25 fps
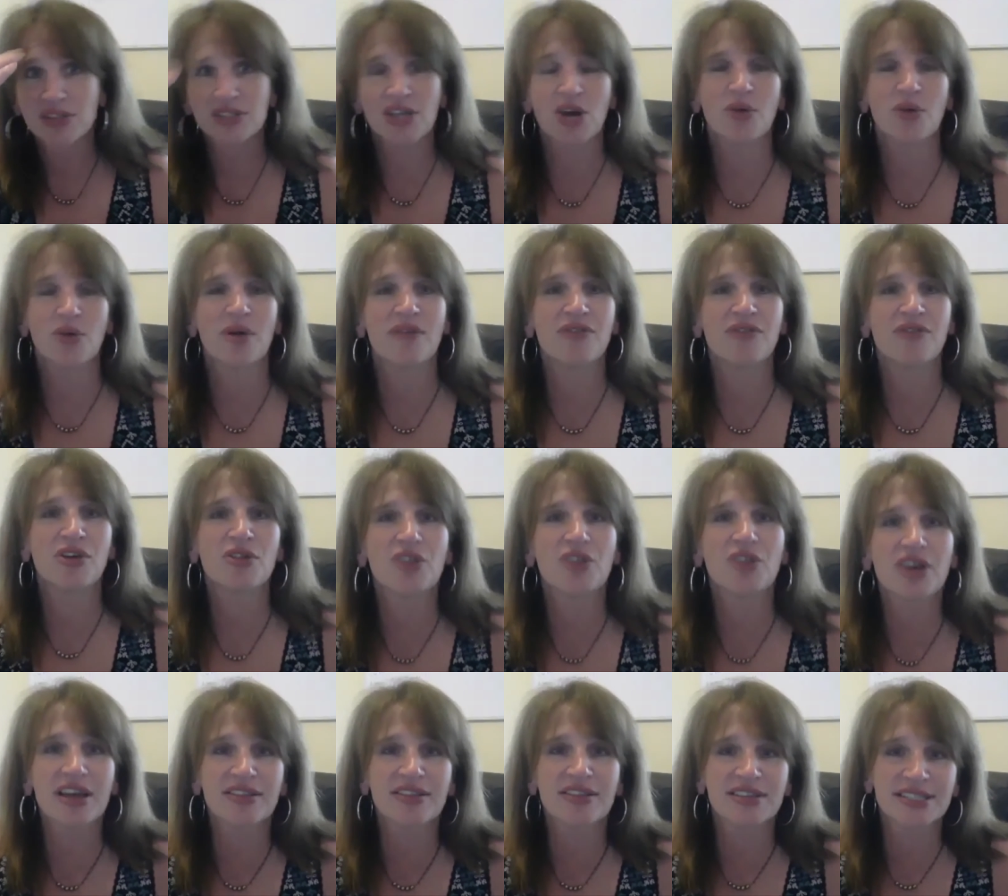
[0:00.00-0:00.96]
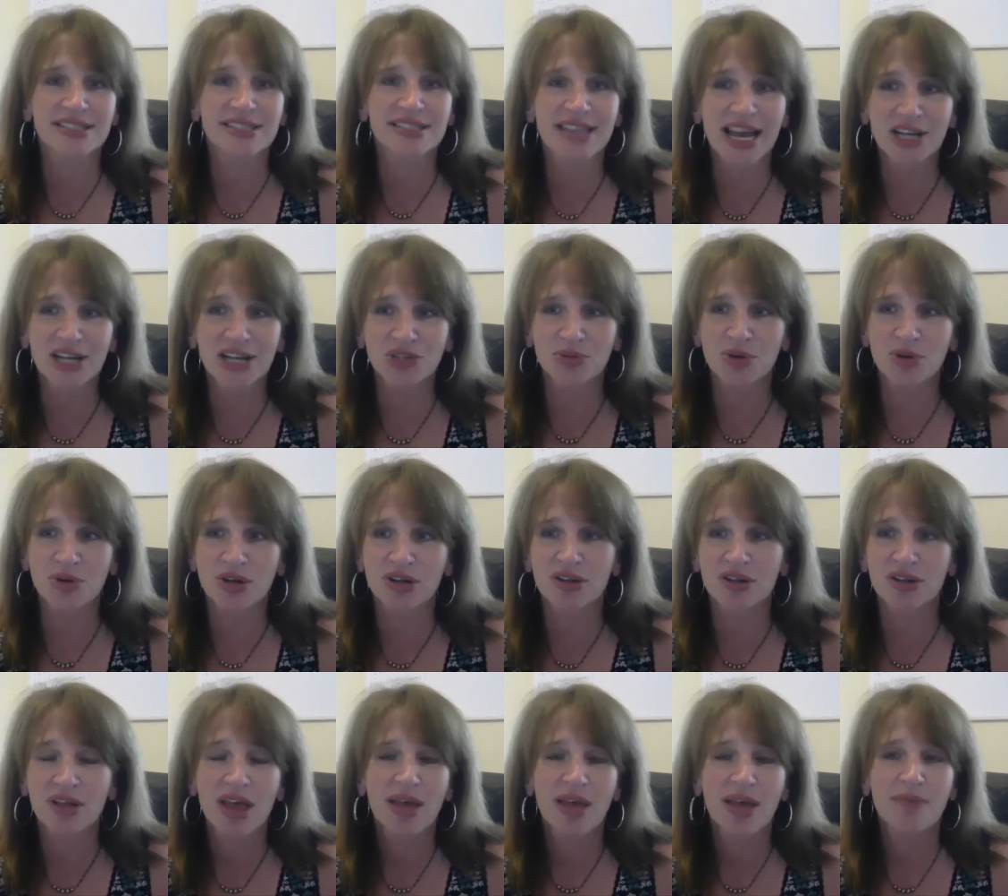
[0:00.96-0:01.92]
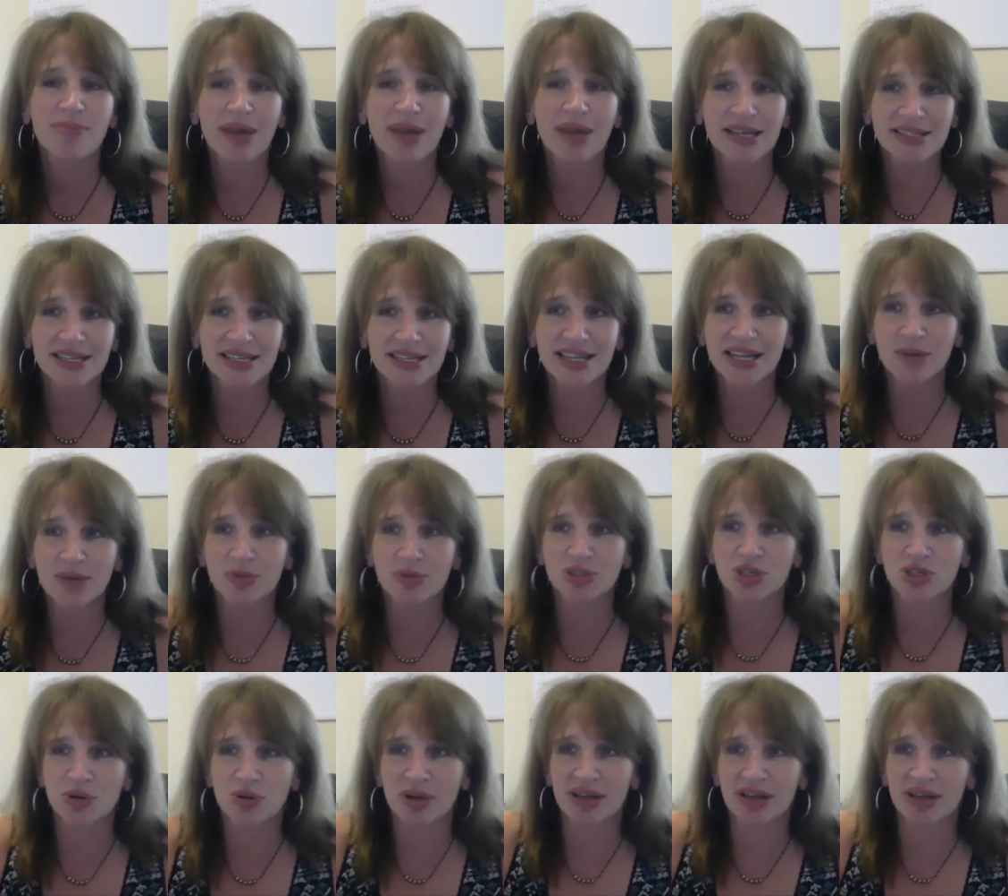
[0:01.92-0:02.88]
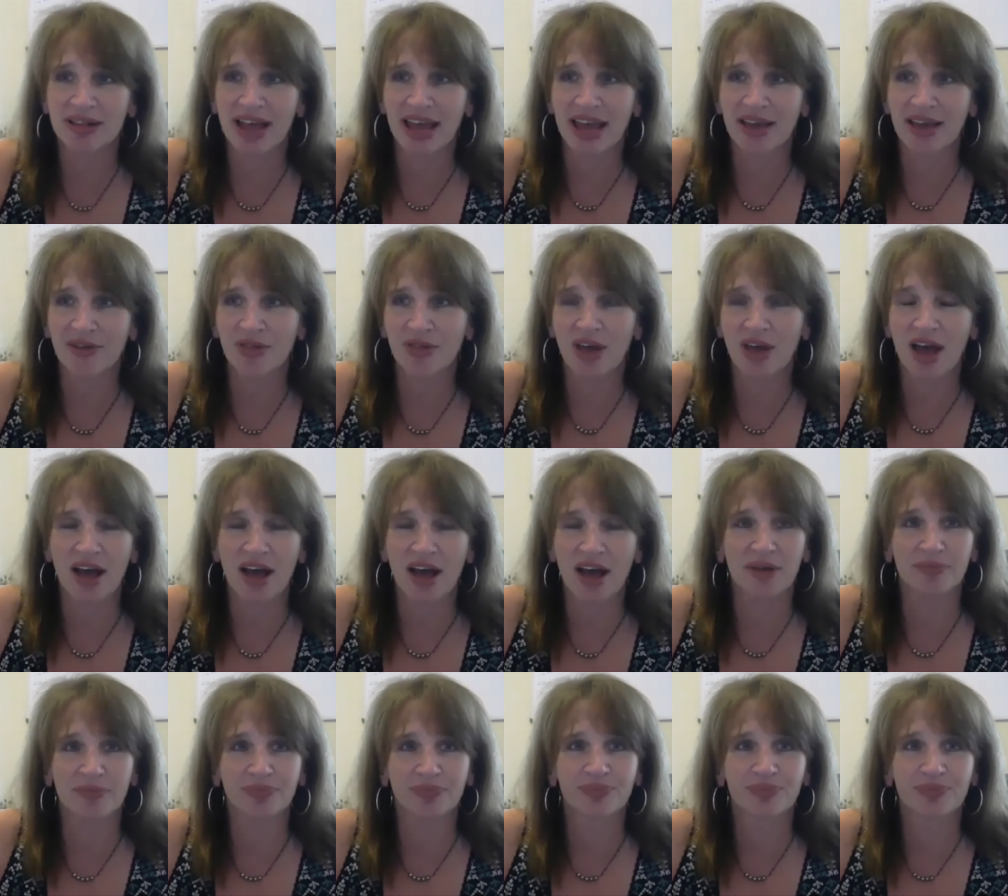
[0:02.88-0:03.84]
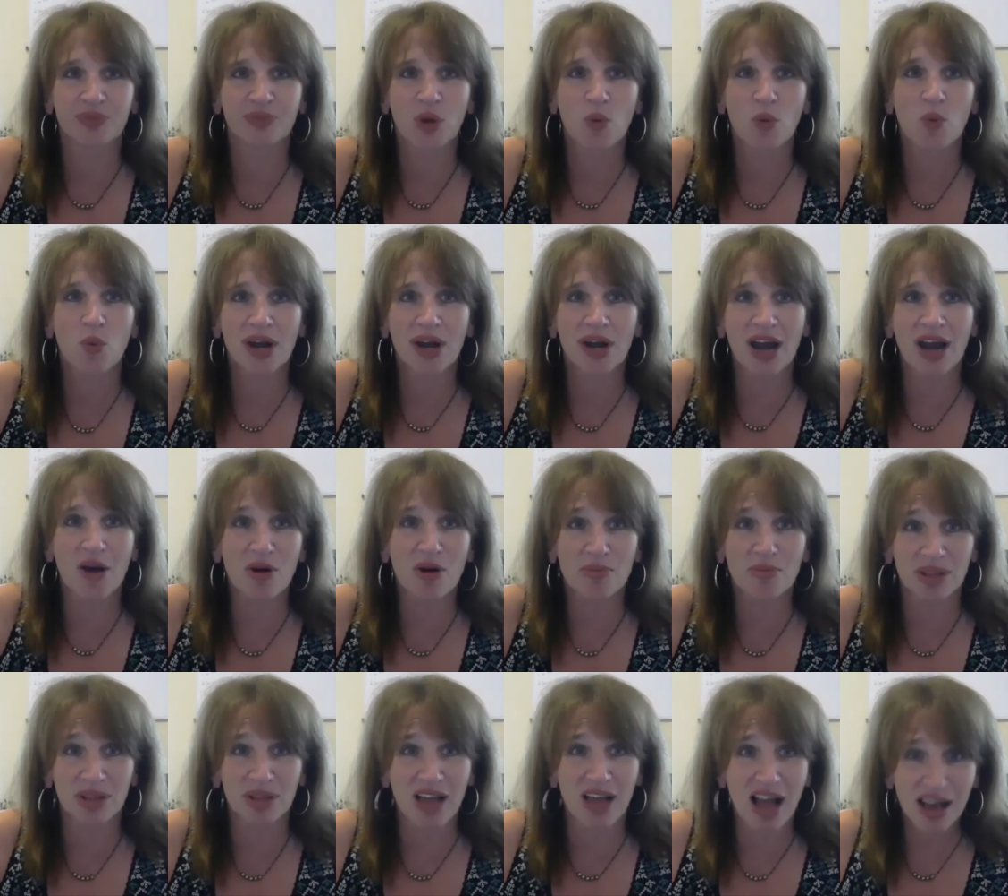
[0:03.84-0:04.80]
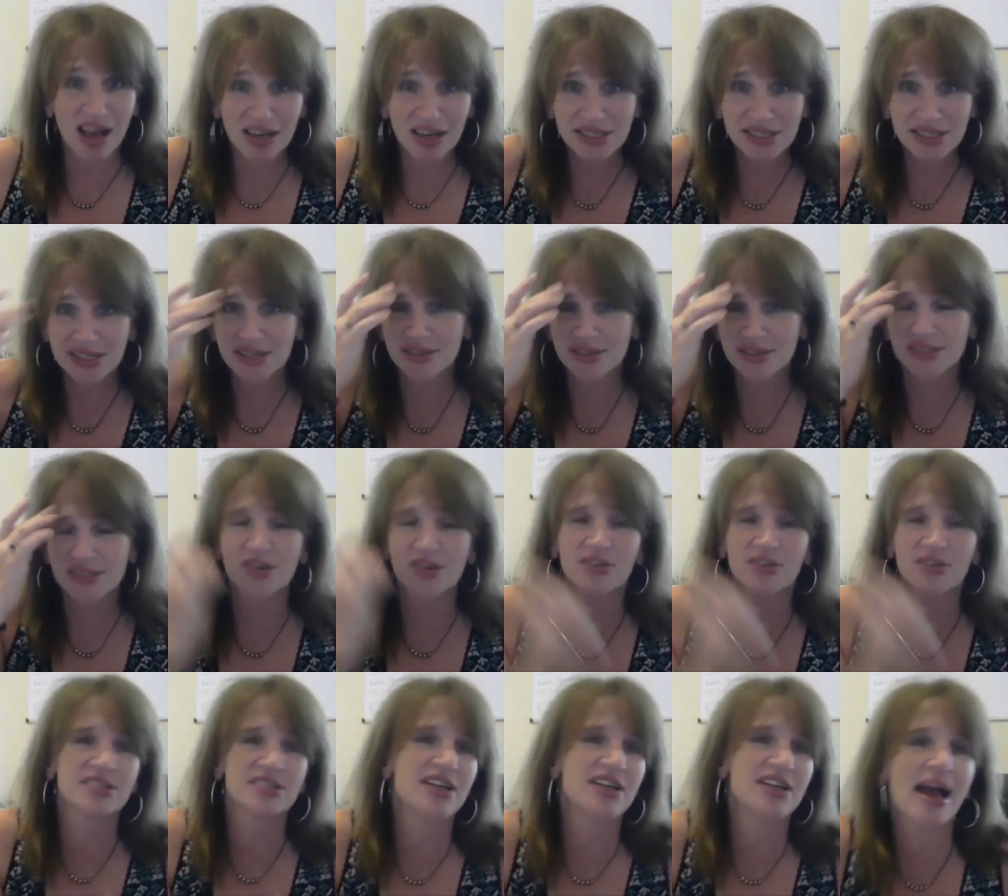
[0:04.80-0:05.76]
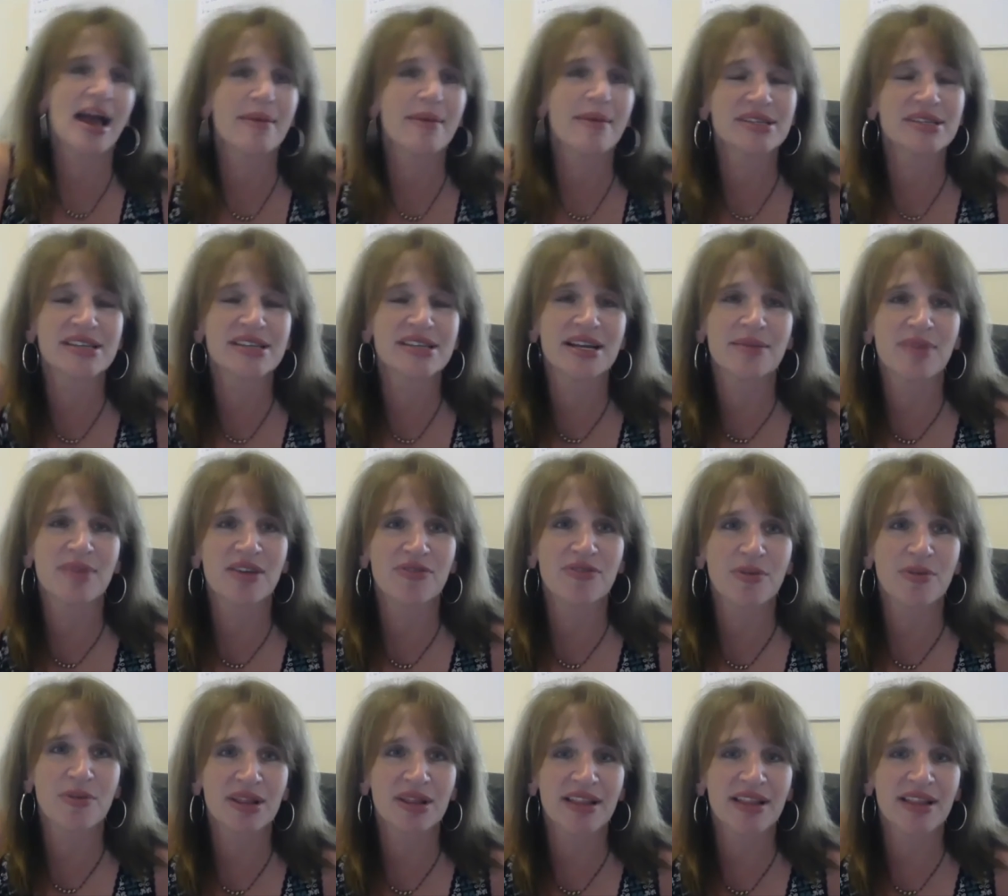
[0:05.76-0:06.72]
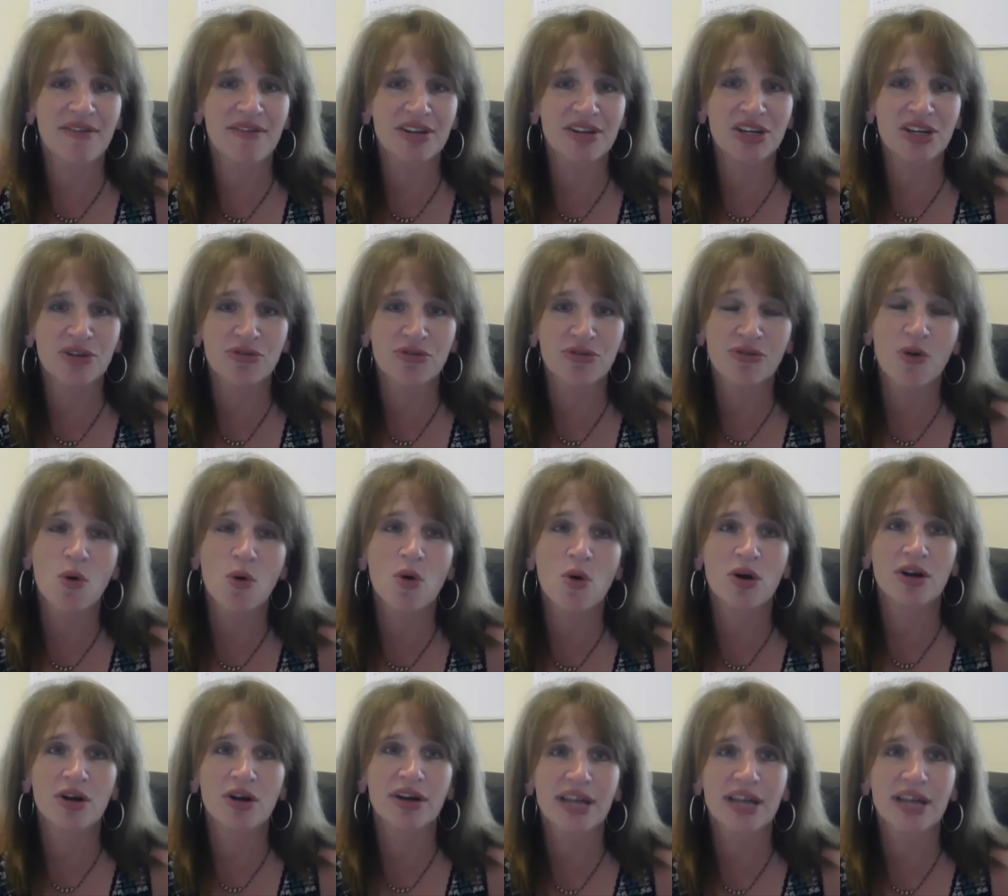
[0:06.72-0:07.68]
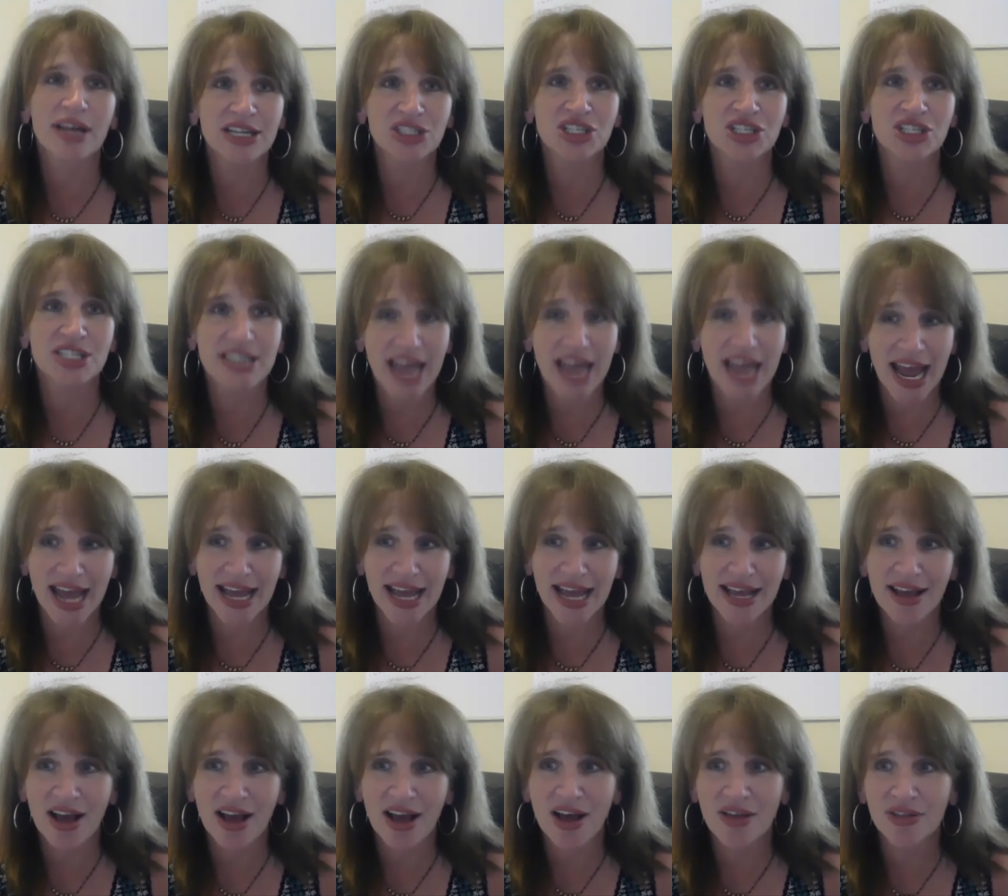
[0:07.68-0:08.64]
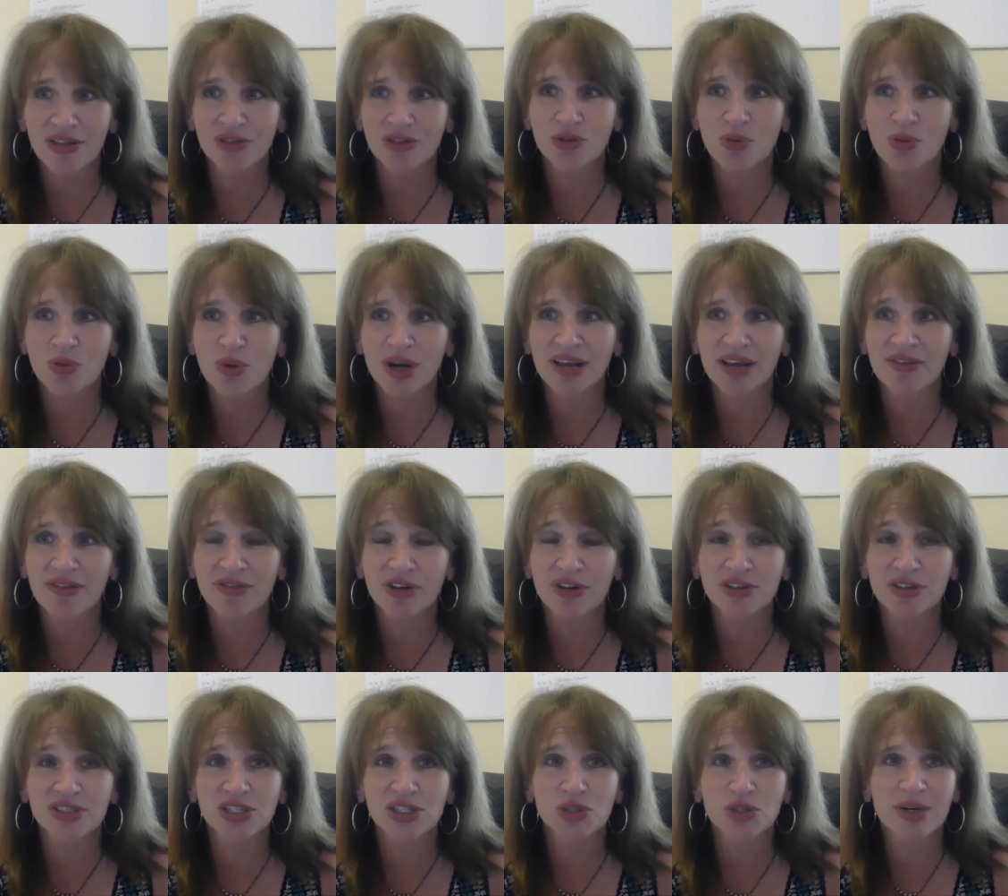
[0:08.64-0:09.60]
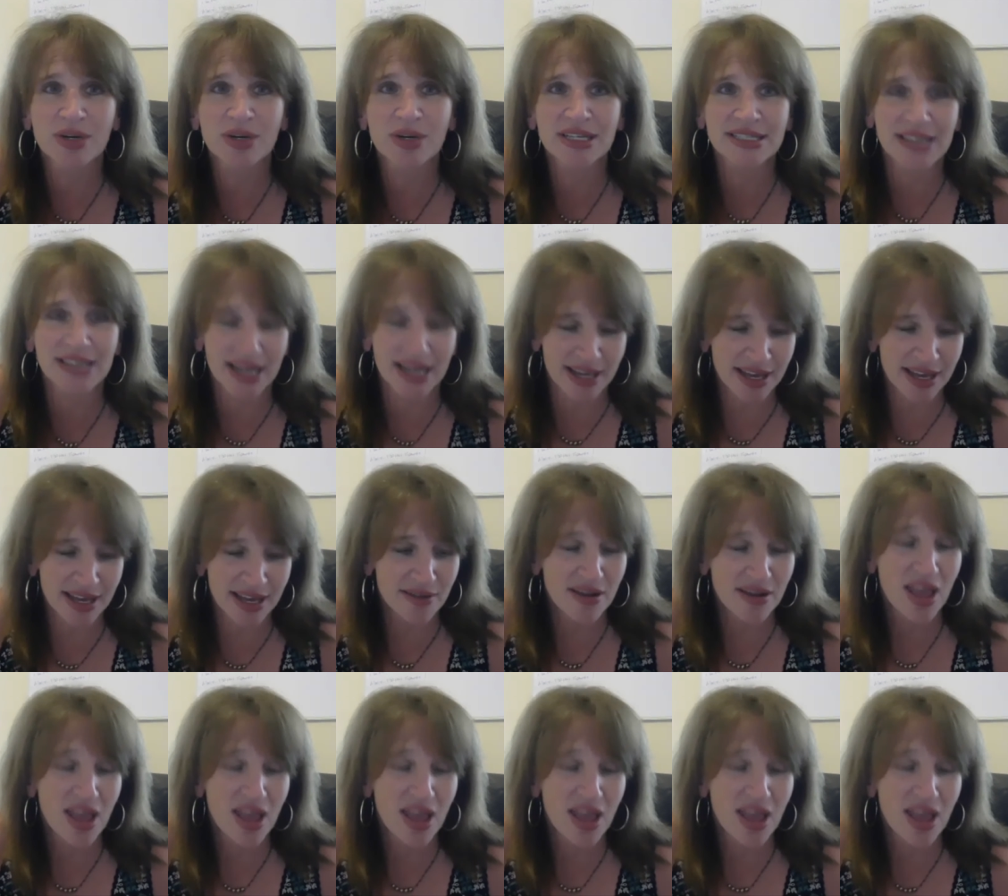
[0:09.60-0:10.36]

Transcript: Look at the schedule. Basically, we're doing like 1-hour blocks. So the timing is going to be from 11 to 4 each day on the 21st to 22nd.